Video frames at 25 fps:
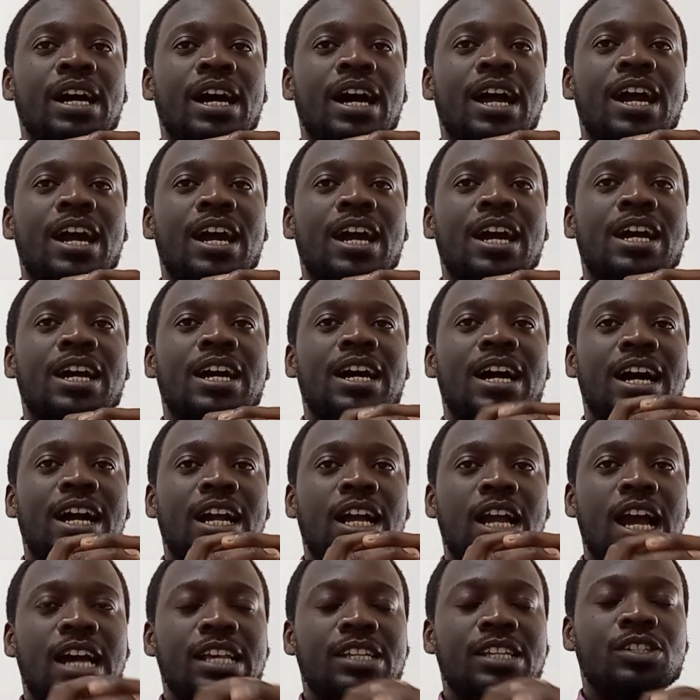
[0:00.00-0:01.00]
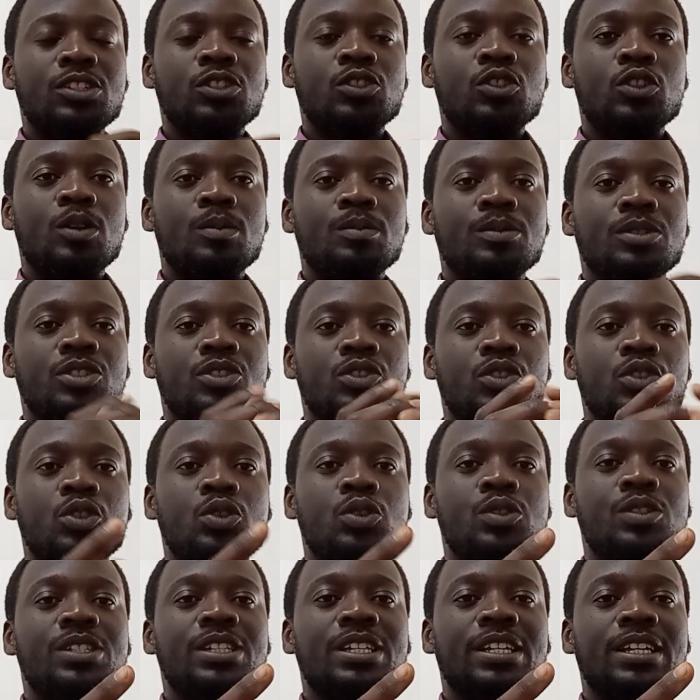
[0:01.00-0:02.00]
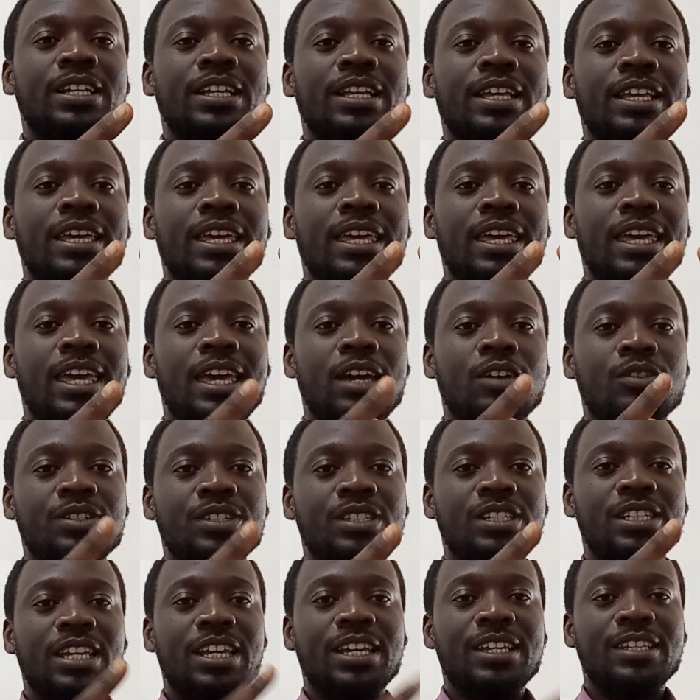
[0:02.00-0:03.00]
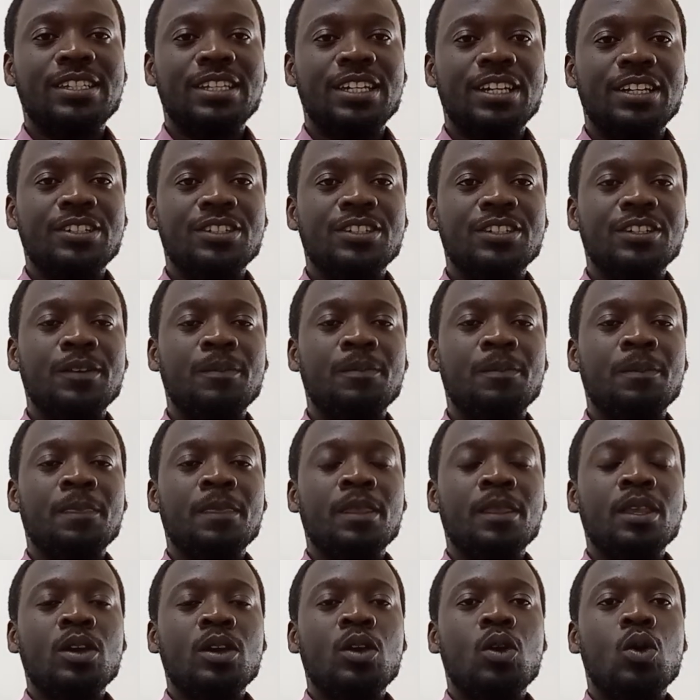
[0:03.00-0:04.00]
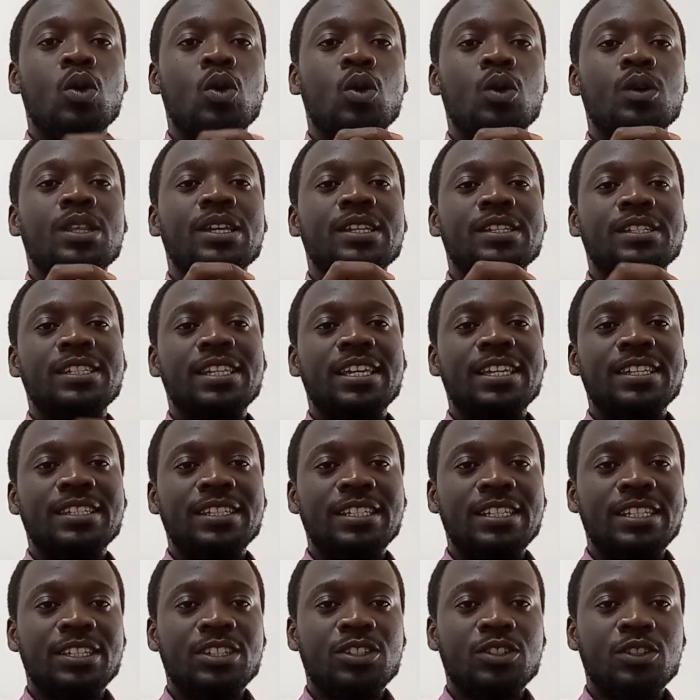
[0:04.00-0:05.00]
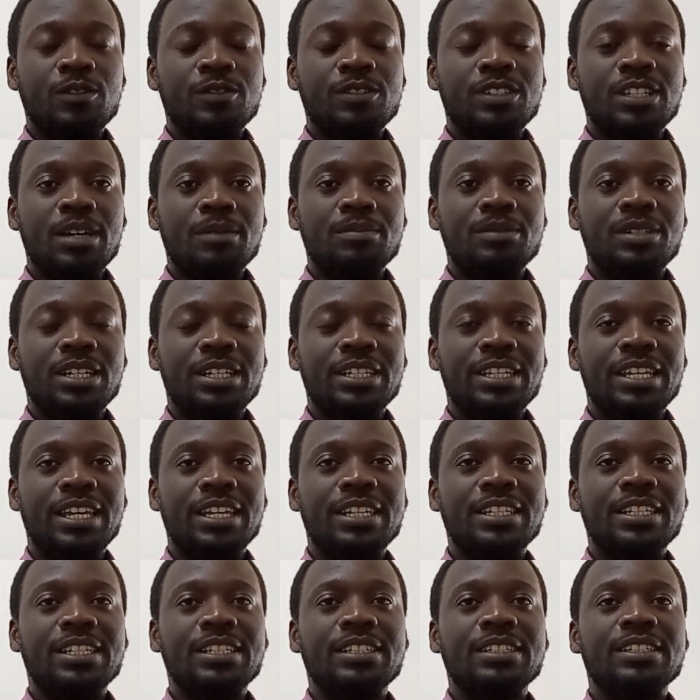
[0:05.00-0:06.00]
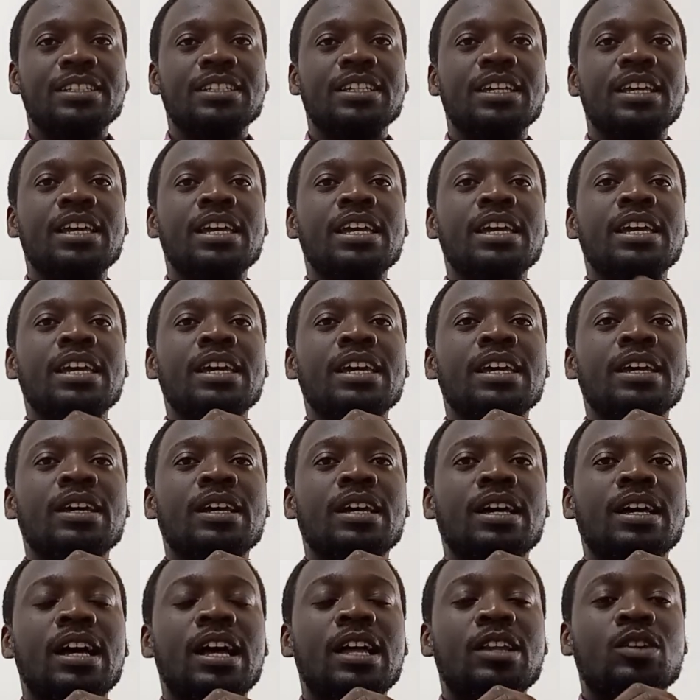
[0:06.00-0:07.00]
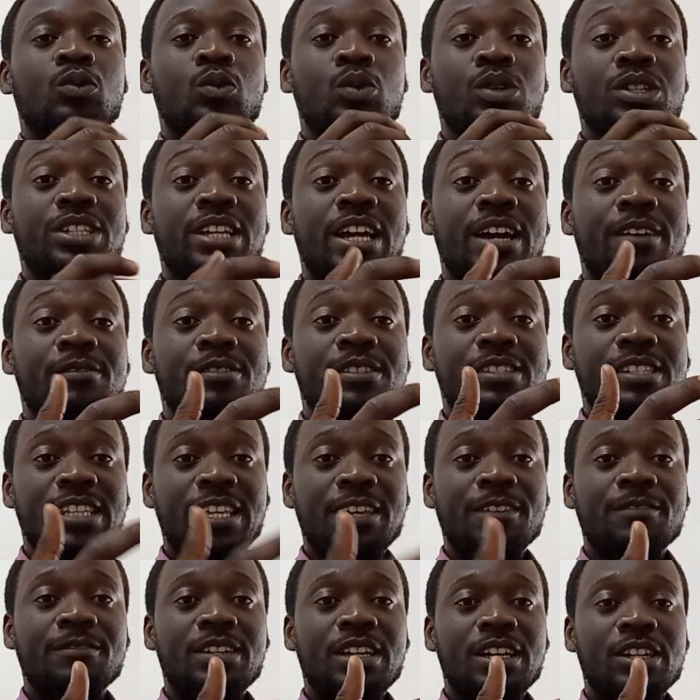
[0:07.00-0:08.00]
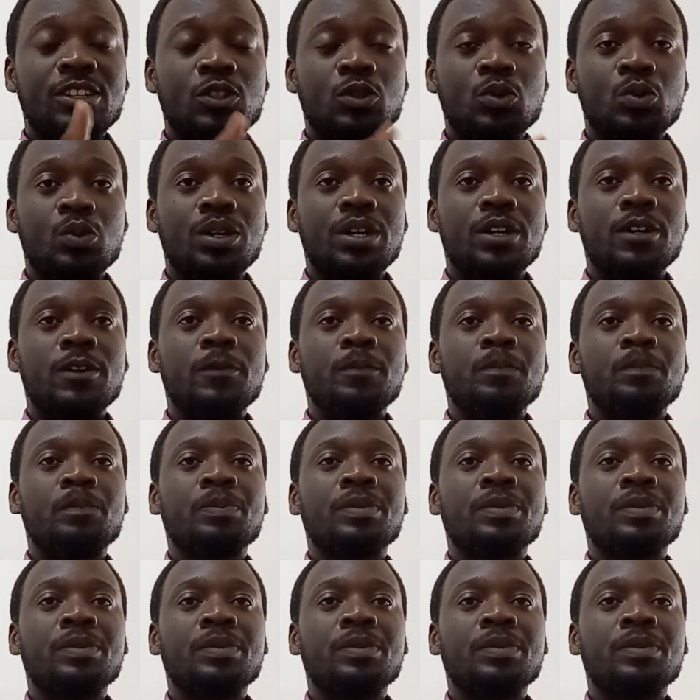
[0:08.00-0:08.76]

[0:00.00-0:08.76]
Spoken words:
are accustomed to using LCSH or the CS list of subject headings, and which have served us well,